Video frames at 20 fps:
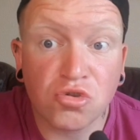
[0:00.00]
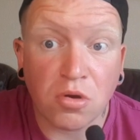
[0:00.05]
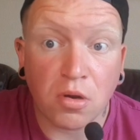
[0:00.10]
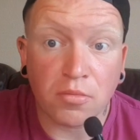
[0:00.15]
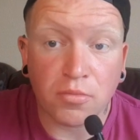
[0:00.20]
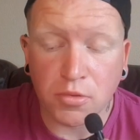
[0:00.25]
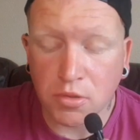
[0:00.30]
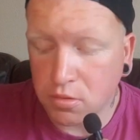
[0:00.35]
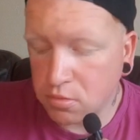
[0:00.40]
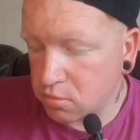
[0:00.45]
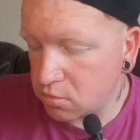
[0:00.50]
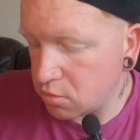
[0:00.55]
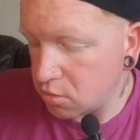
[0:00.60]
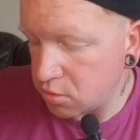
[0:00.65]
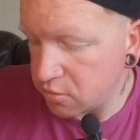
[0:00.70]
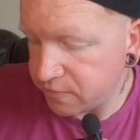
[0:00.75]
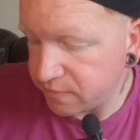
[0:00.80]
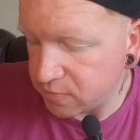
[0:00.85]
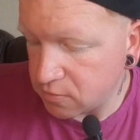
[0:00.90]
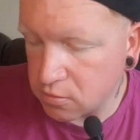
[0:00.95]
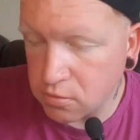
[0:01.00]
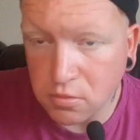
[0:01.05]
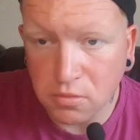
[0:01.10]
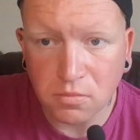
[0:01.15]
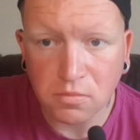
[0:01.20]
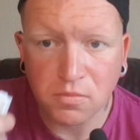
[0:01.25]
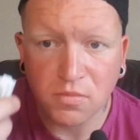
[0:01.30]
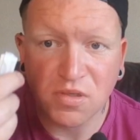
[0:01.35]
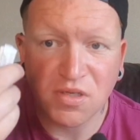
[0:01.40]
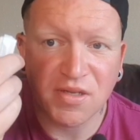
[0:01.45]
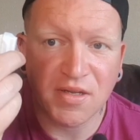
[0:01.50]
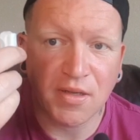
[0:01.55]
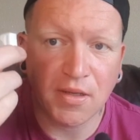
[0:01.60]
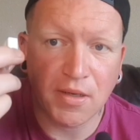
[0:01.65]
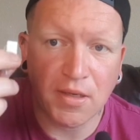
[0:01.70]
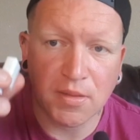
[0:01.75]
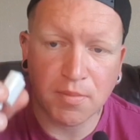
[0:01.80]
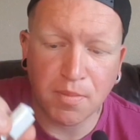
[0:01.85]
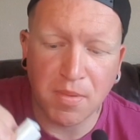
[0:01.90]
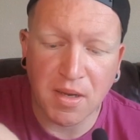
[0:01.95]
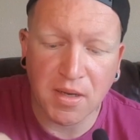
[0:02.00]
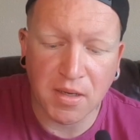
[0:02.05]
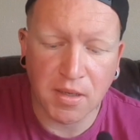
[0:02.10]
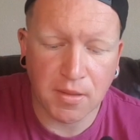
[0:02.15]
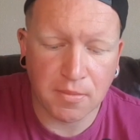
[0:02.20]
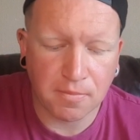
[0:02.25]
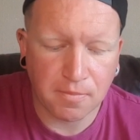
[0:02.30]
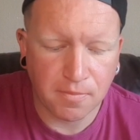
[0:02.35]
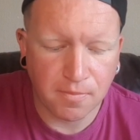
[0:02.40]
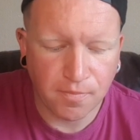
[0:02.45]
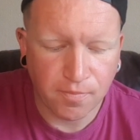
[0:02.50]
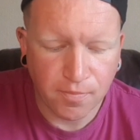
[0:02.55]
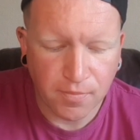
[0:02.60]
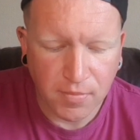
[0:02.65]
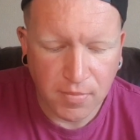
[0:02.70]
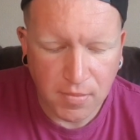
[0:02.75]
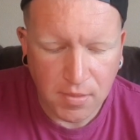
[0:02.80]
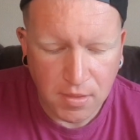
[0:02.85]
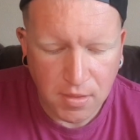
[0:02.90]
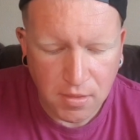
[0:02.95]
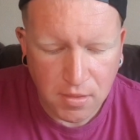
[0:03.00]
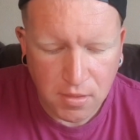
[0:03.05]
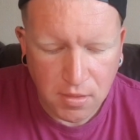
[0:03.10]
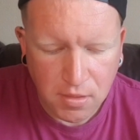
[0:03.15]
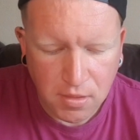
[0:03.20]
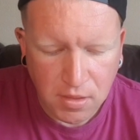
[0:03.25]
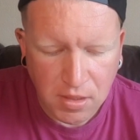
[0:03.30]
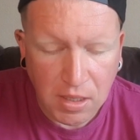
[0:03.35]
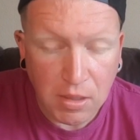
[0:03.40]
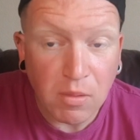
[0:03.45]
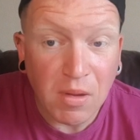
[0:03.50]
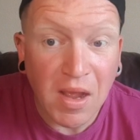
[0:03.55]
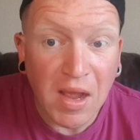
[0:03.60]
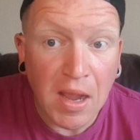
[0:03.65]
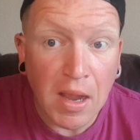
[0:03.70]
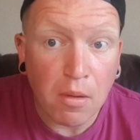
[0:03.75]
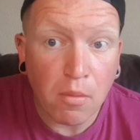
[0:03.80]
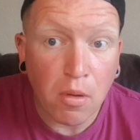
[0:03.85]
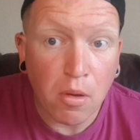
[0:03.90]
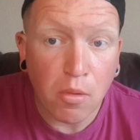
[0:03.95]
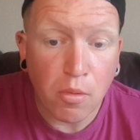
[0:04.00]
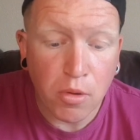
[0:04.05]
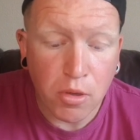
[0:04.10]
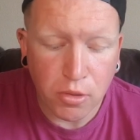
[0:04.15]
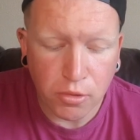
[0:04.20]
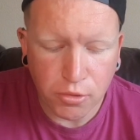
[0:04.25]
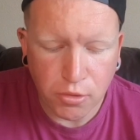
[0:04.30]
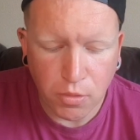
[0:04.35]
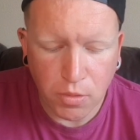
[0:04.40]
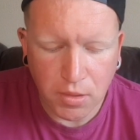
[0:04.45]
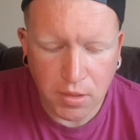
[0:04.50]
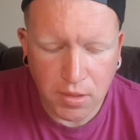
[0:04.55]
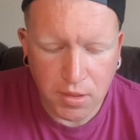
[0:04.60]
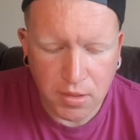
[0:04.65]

dropped on the floor, still in its packet. Anyway, how are we all doing,